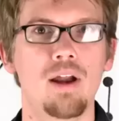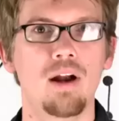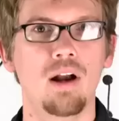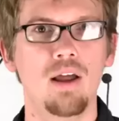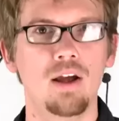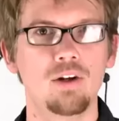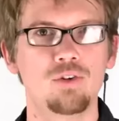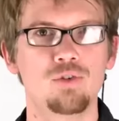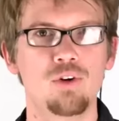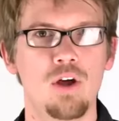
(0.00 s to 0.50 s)
about
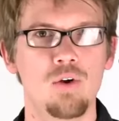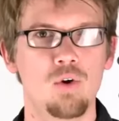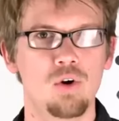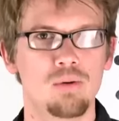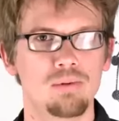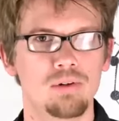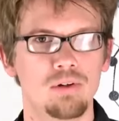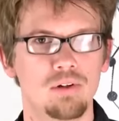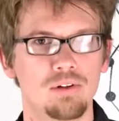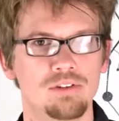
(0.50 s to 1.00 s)
electron
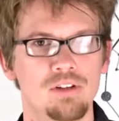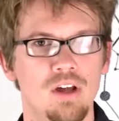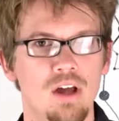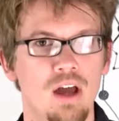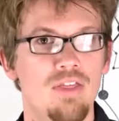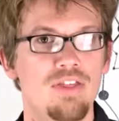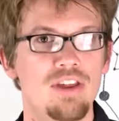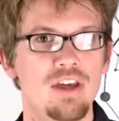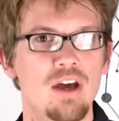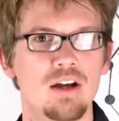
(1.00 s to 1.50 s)
orbitals
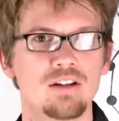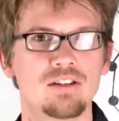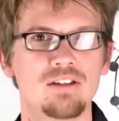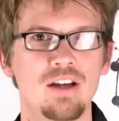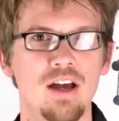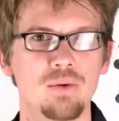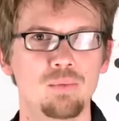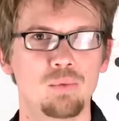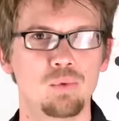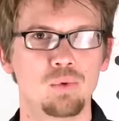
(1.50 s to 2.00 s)
and the
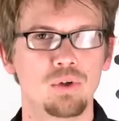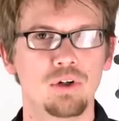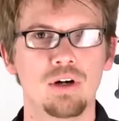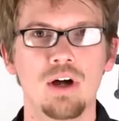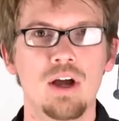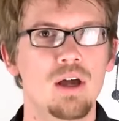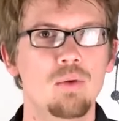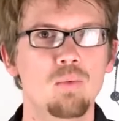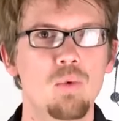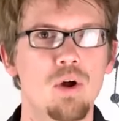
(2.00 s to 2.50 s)
octet
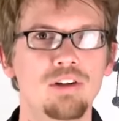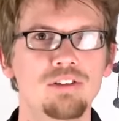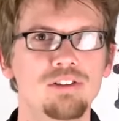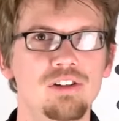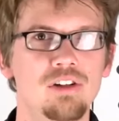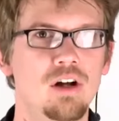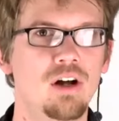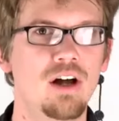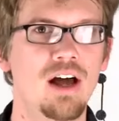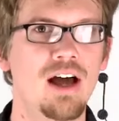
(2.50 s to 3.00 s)
rule? And what
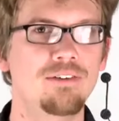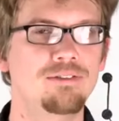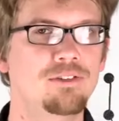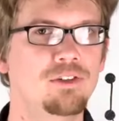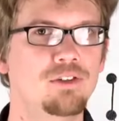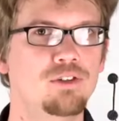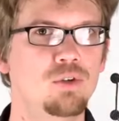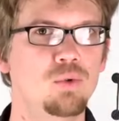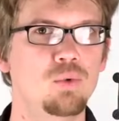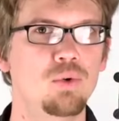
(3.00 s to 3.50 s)
does it all have
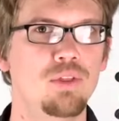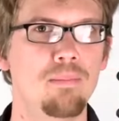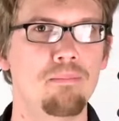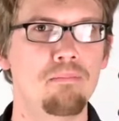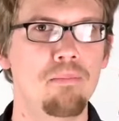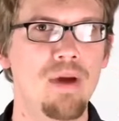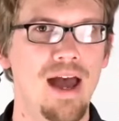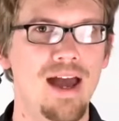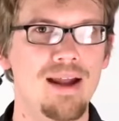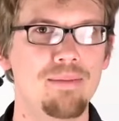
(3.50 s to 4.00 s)
to do with a
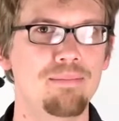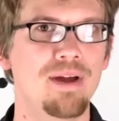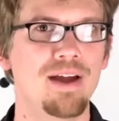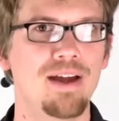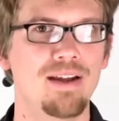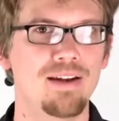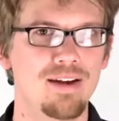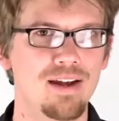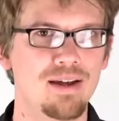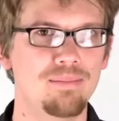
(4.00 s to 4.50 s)

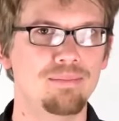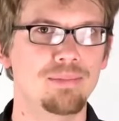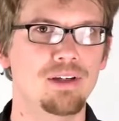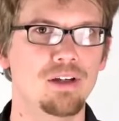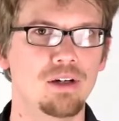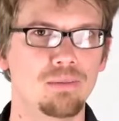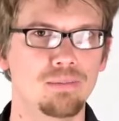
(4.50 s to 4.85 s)
madman named